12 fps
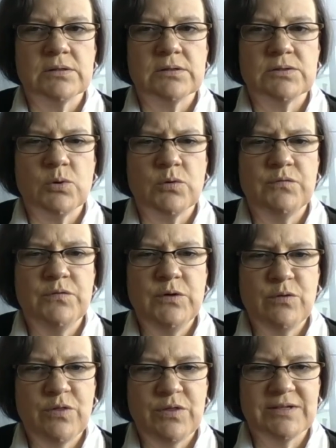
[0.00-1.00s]
so a
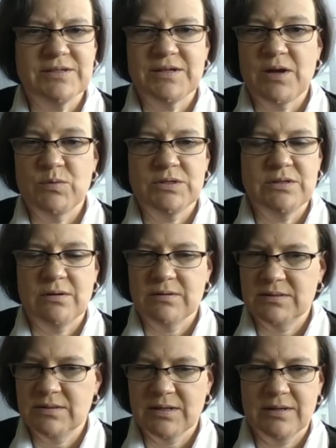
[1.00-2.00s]
few things, and I would
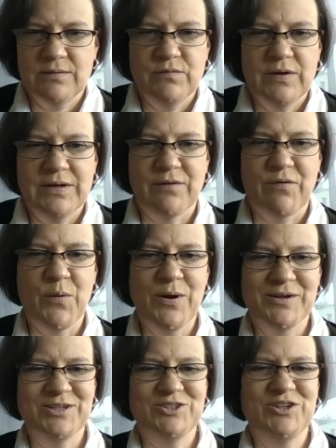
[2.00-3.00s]
again invite
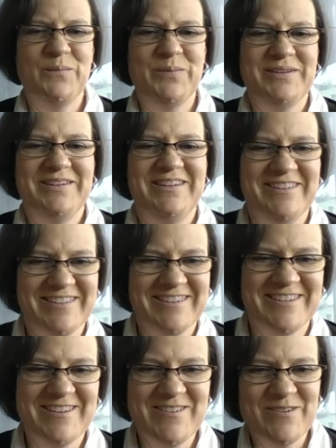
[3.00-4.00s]
everyone to jump in here because
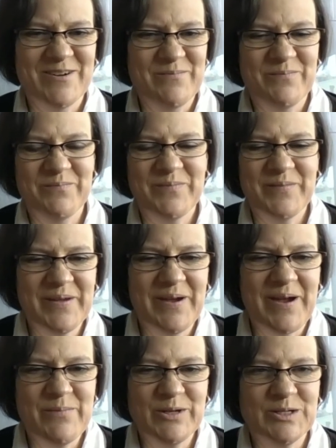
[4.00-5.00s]
I know I'm
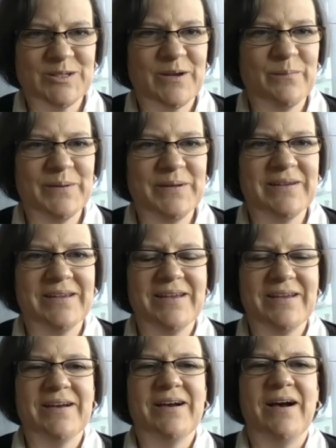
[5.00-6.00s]
I'm in good company
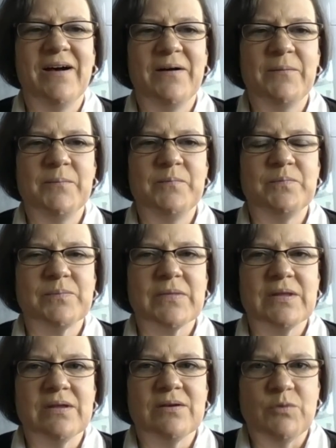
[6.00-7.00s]
um,
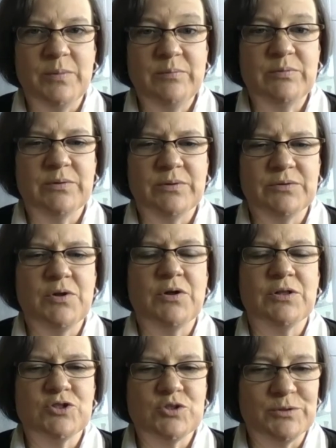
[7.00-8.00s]
for people
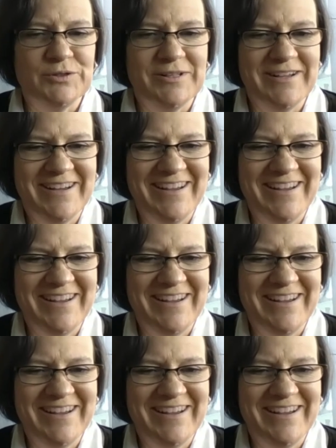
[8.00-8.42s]
knowledgeable